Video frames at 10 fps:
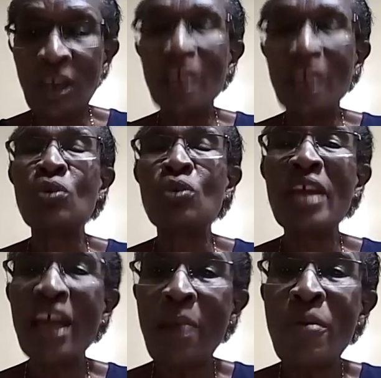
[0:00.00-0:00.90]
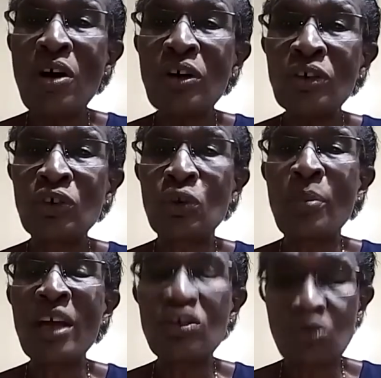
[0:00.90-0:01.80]
to be able to
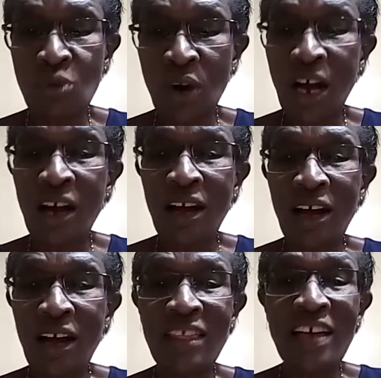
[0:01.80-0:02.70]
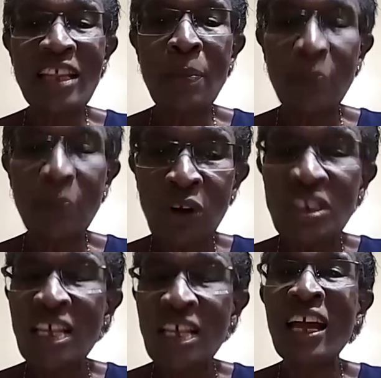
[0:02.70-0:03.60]
make sure that the
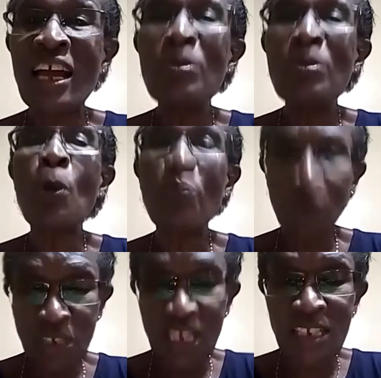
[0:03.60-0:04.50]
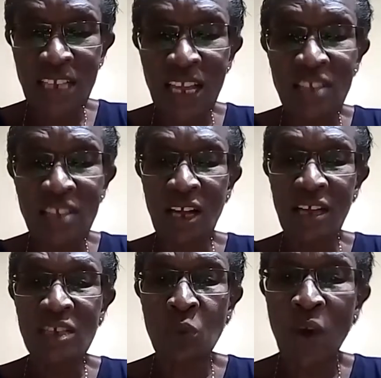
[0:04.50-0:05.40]
process, the chemical process is
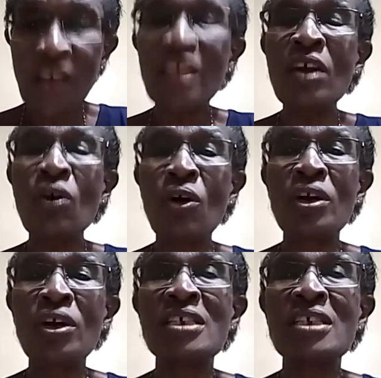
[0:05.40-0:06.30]
working or is